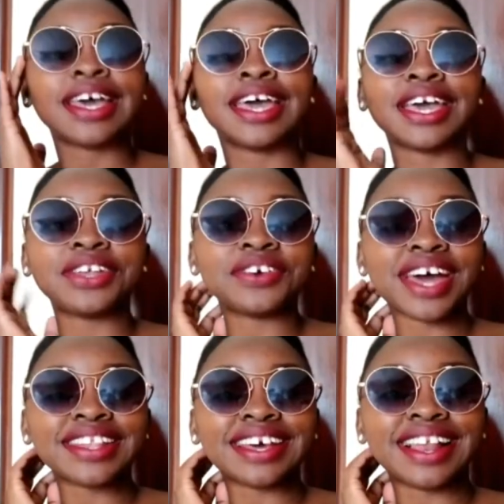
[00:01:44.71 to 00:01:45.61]
and you
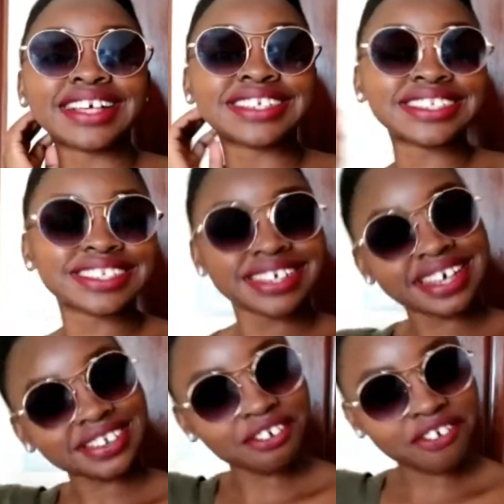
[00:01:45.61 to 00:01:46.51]
add the glasses,
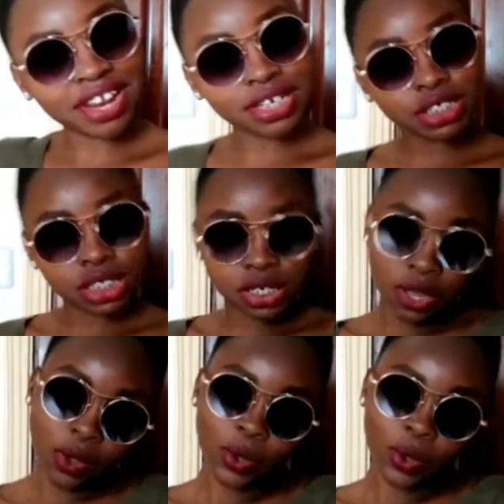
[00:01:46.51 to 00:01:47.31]
and you're ready to go.